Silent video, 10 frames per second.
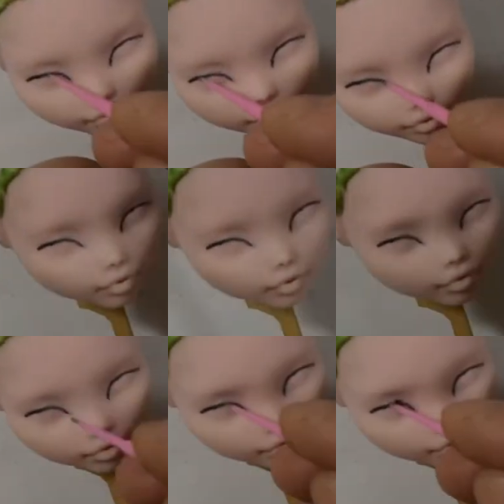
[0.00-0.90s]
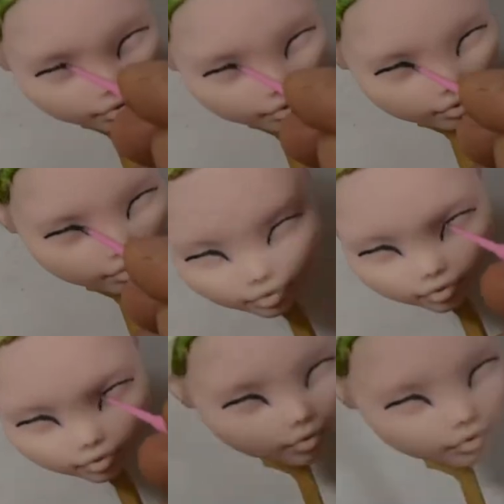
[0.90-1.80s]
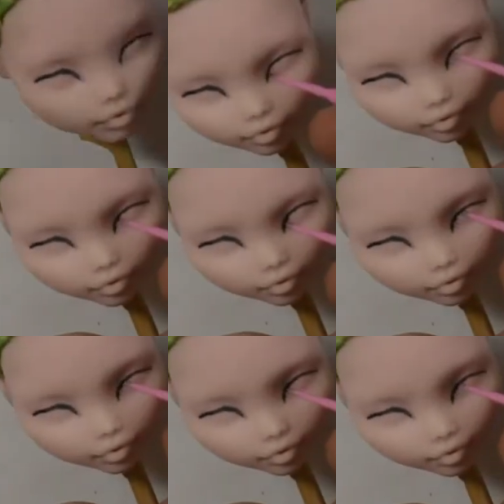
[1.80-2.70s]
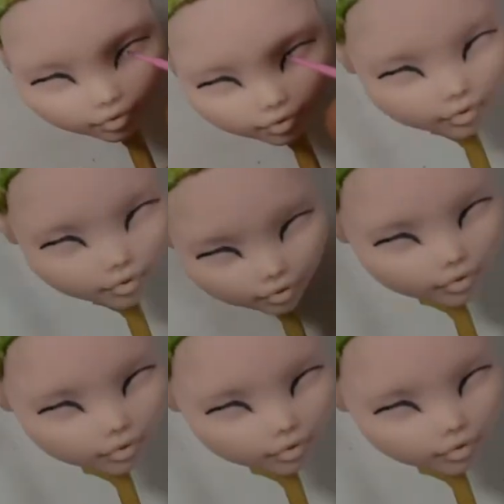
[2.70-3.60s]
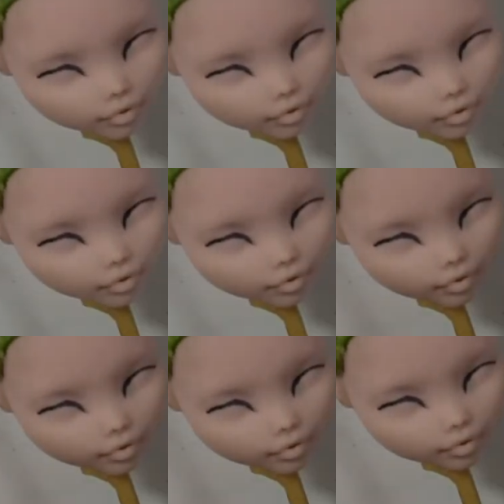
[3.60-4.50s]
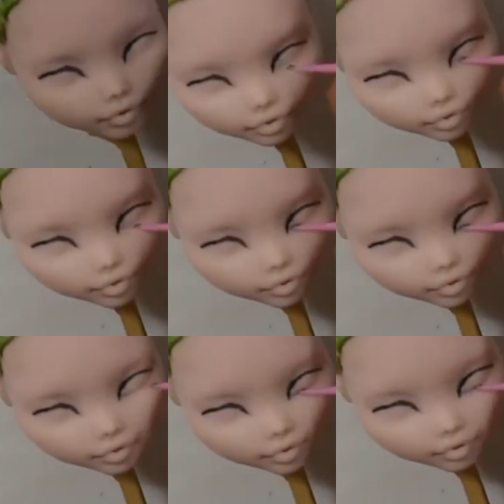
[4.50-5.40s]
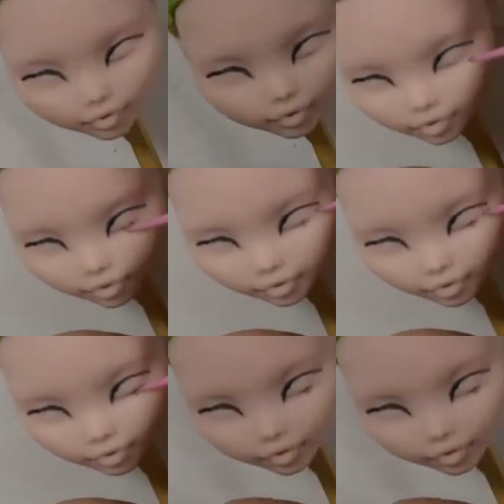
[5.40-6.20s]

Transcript: originally, or it was originally a Q-tip thing, but the